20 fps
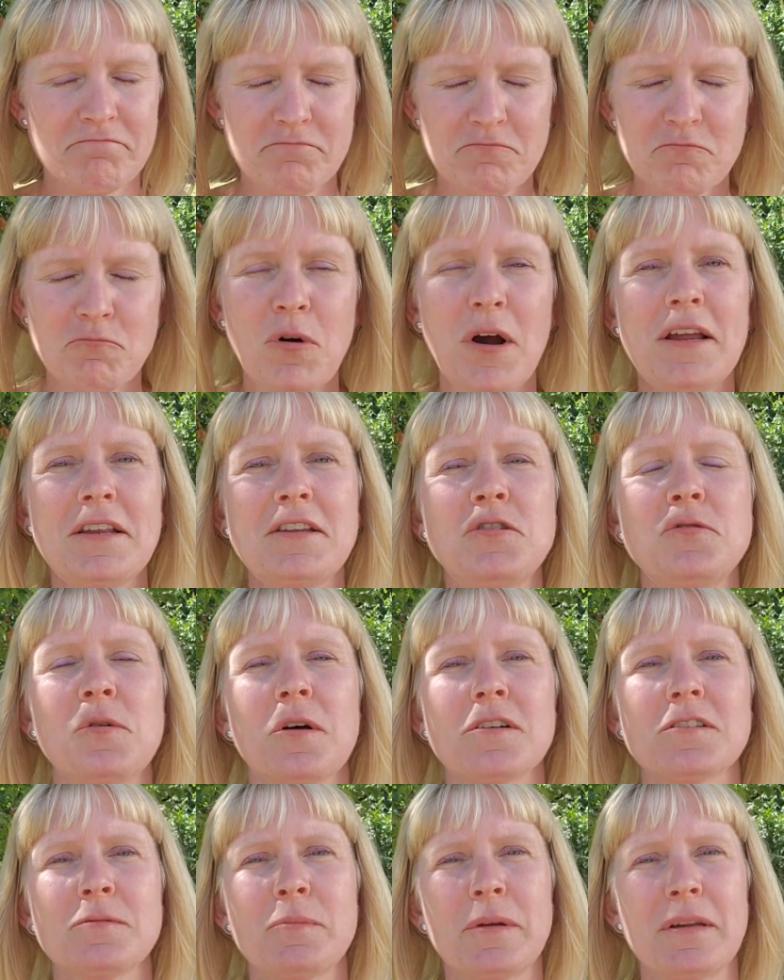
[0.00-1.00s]
when you
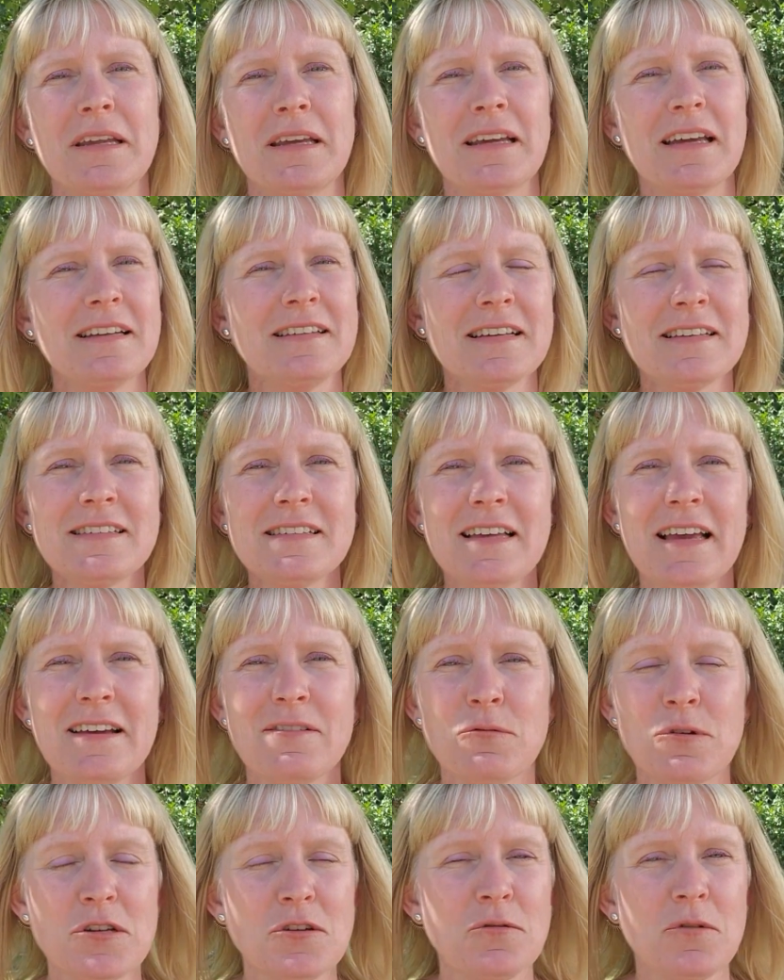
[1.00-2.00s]
are spinning. It doesn't
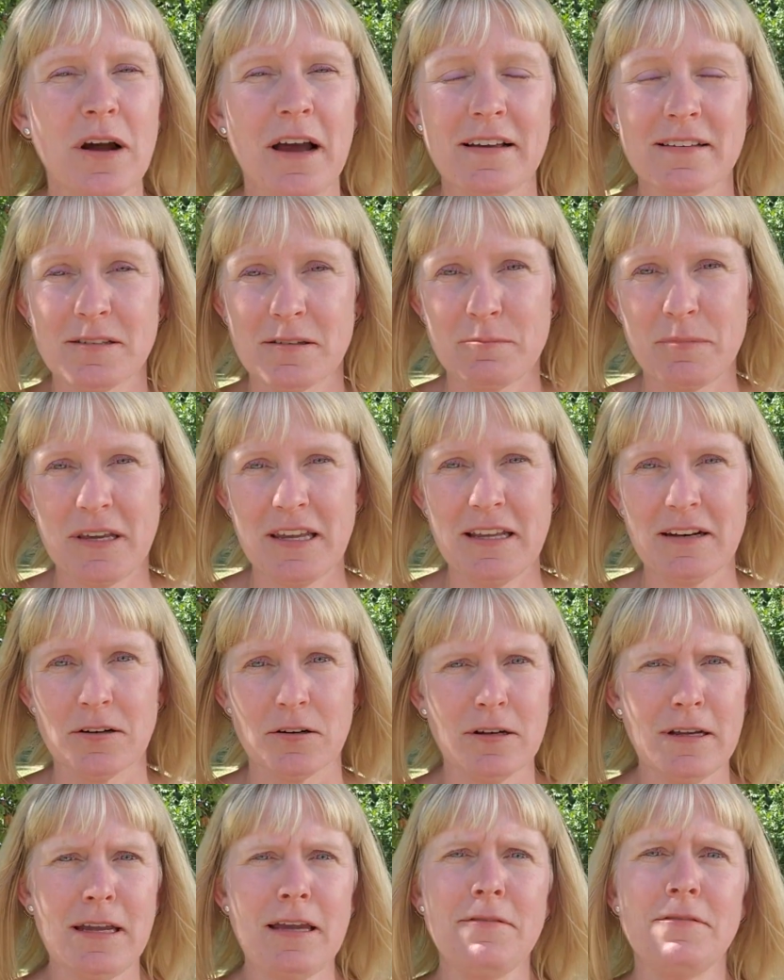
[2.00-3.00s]
when you as a
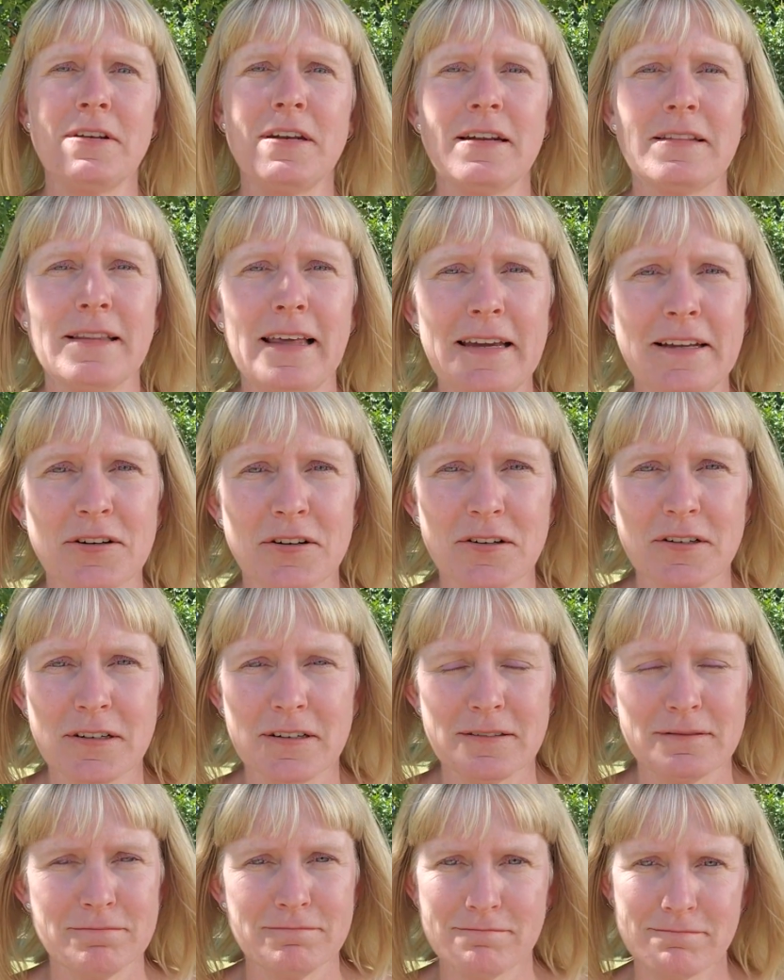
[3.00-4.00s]
beginner, even later
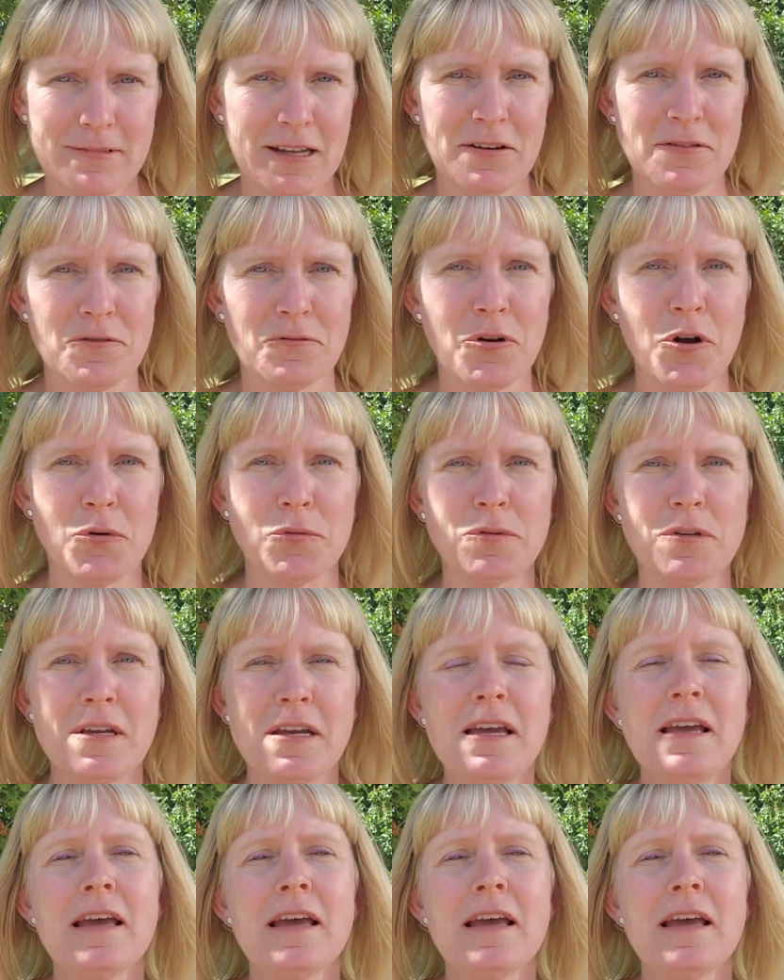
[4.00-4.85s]
down the road.